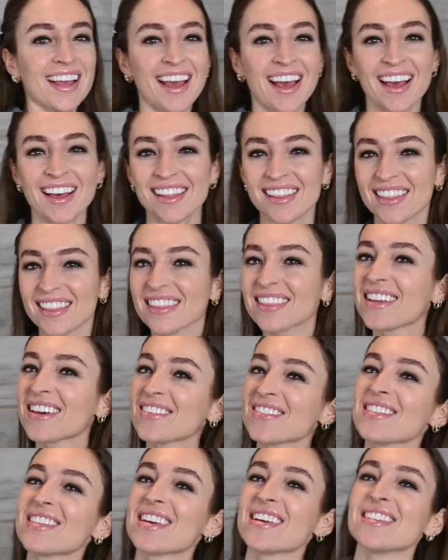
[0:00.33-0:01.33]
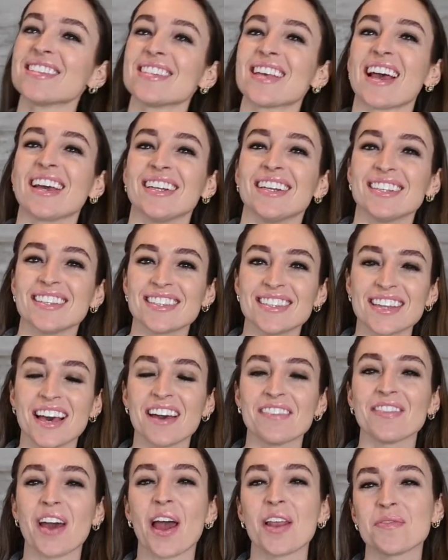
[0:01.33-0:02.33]
Hello Sunshine, it's
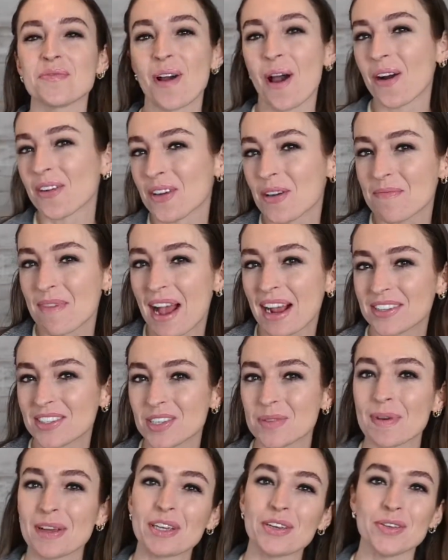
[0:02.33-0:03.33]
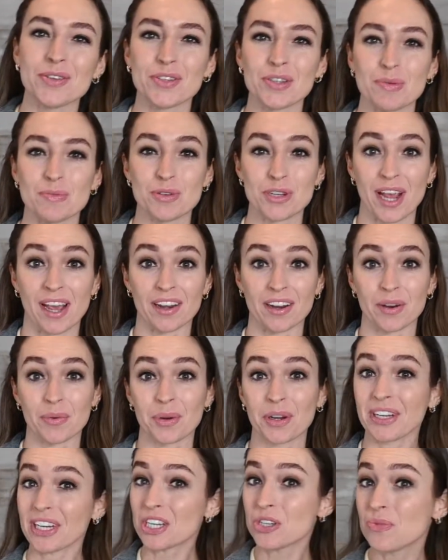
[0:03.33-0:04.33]
Steph and welcome back to my YouTube channel where
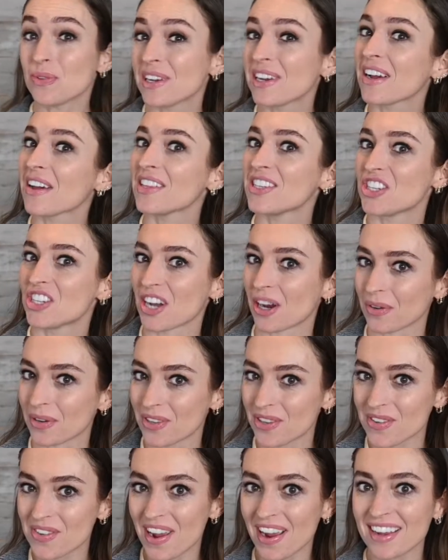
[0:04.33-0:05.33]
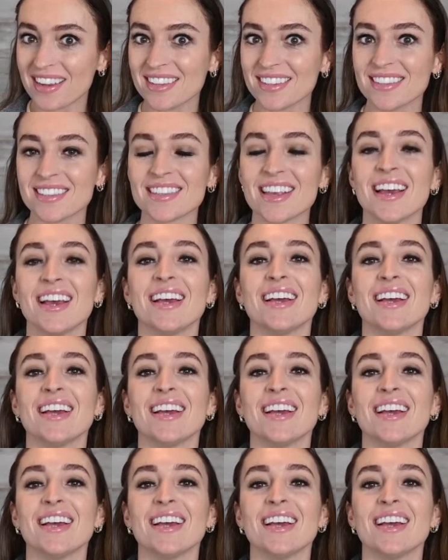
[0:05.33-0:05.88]
each week I share with you guys